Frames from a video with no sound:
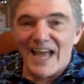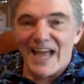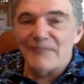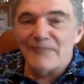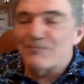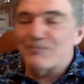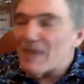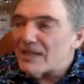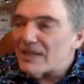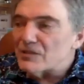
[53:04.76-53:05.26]

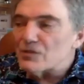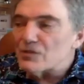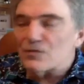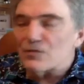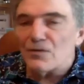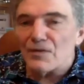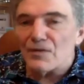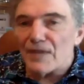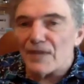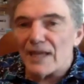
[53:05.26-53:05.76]
make
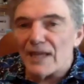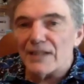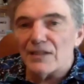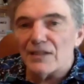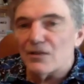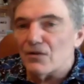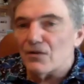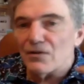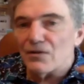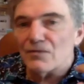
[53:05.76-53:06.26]
sure that
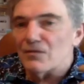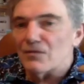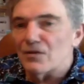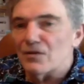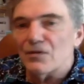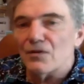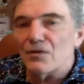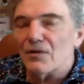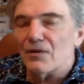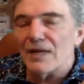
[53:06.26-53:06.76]
you're
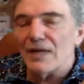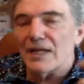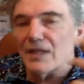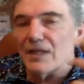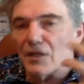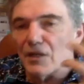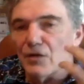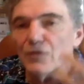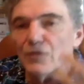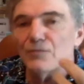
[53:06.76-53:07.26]
in a
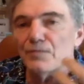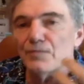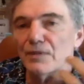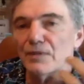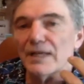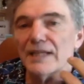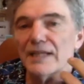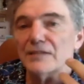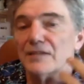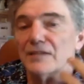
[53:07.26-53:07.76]
good
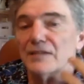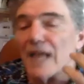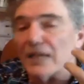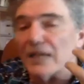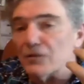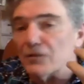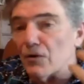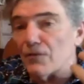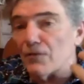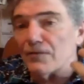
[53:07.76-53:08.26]
place as
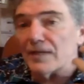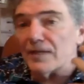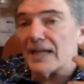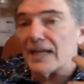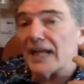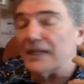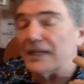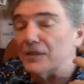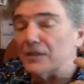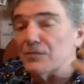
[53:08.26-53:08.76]
often
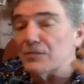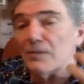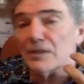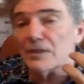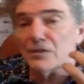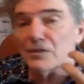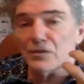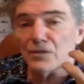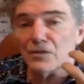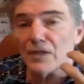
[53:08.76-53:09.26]
and as much
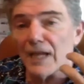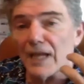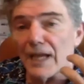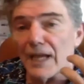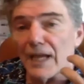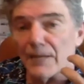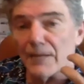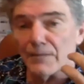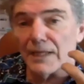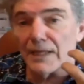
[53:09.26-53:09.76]
as you can
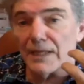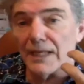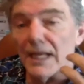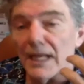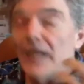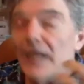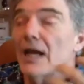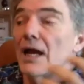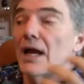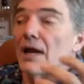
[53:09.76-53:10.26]
be.
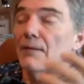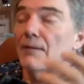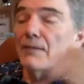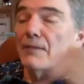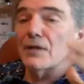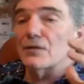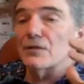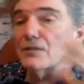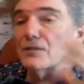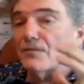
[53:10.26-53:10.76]

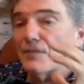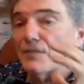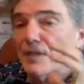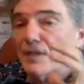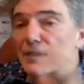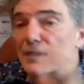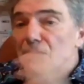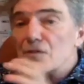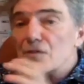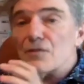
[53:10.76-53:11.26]
Because if you can
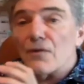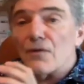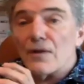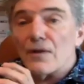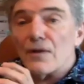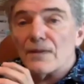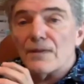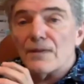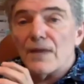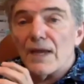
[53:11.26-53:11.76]

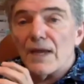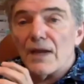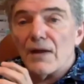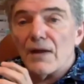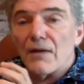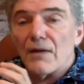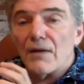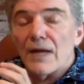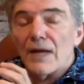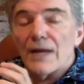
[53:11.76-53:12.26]
start
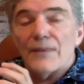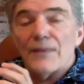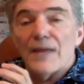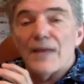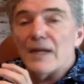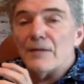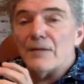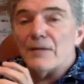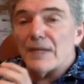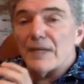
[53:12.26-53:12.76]
there, then
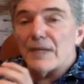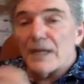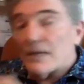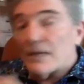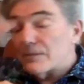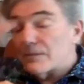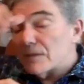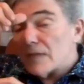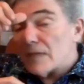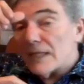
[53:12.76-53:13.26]
it
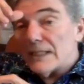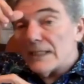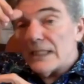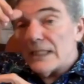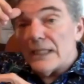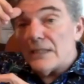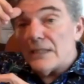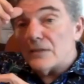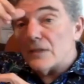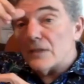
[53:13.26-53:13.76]
becomes an
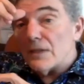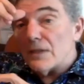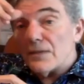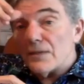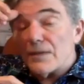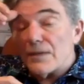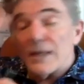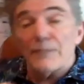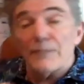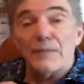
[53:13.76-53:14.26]
easy
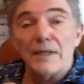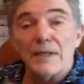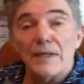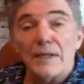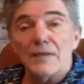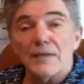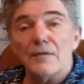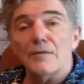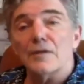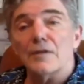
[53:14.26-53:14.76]
thing,
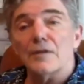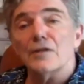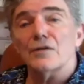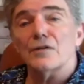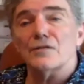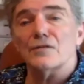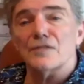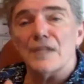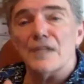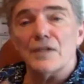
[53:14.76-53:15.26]

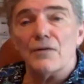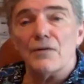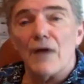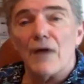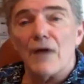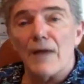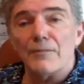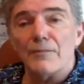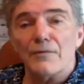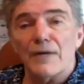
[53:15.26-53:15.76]
because then you're
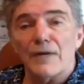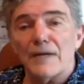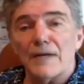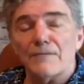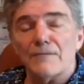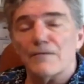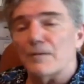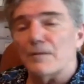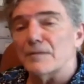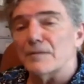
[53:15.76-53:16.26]
operating
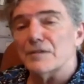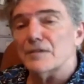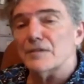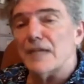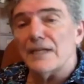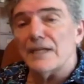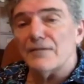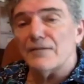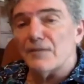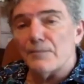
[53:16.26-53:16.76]
from a state
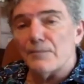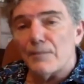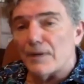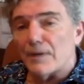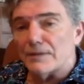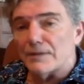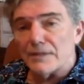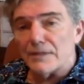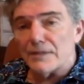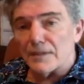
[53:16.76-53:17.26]
of
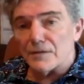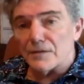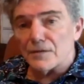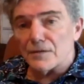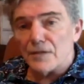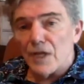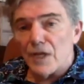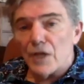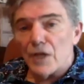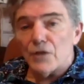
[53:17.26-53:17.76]
abundance.
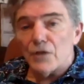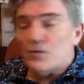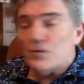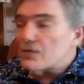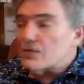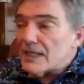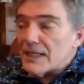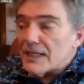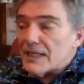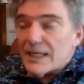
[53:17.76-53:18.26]
You
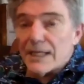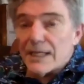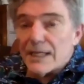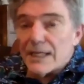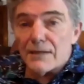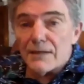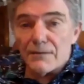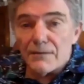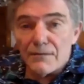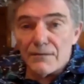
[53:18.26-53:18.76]
can
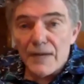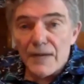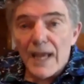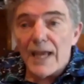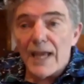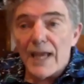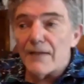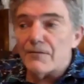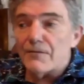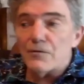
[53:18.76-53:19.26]
give
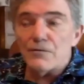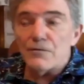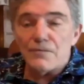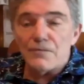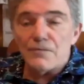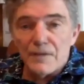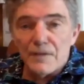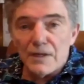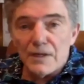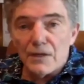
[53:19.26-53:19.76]
if you
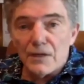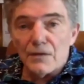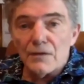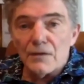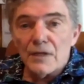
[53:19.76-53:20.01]
feel